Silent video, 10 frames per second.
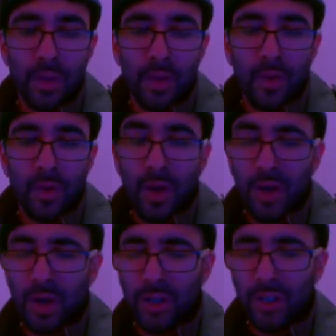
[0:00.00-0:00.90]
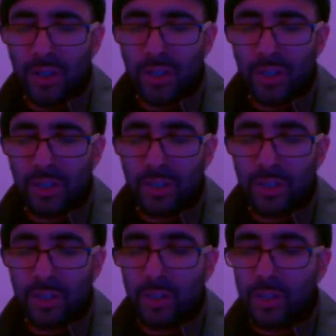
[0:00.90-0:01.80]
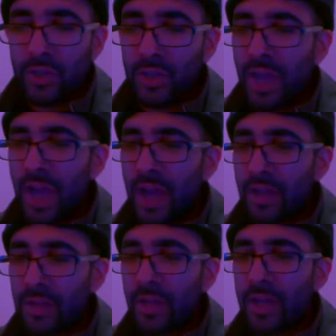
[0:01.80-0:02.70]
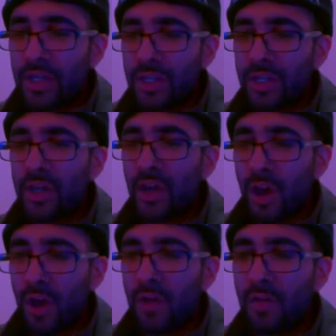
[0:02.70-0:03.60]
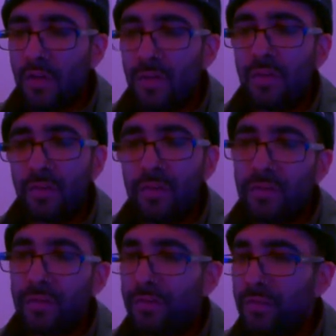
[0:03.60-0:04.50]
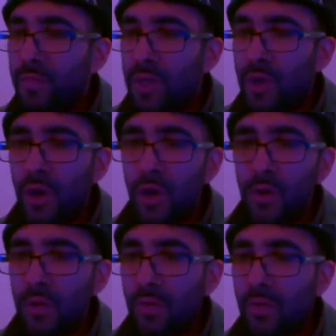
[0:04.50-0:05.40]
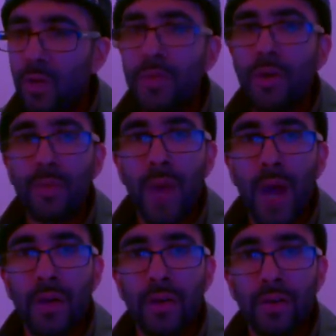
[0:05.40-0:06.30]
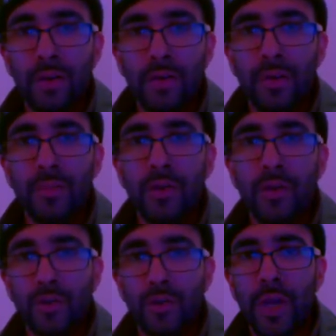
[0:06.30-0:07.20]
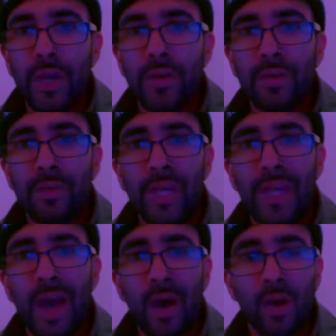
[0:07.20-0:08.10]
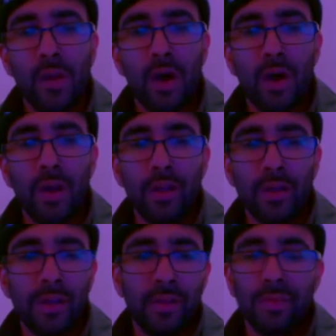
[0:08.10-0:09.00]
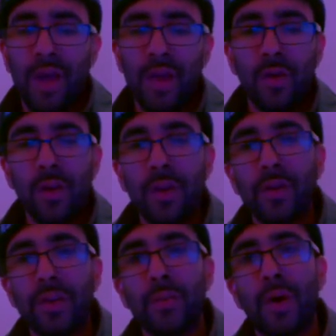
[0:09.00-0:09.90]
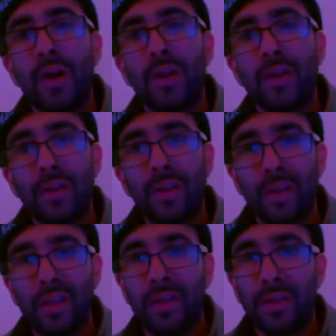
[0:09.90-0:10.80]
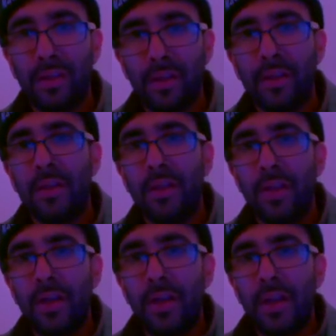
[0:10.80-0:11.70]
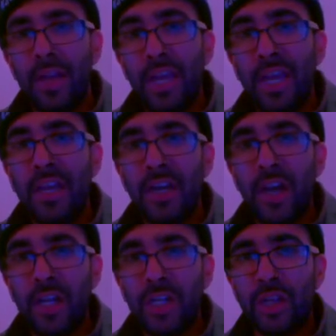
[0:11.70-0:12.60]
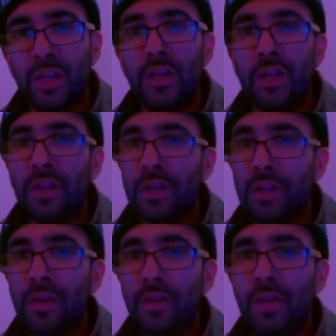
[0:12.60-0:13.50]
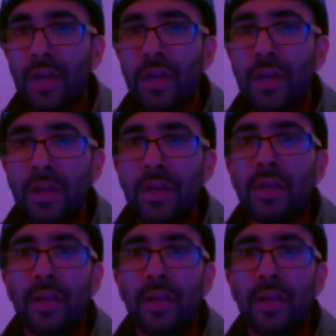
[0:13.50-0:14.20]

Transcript: Well, to the accusation of, crypto miners and crypto traders being outlaws, my only response is this. In an unjust system, it is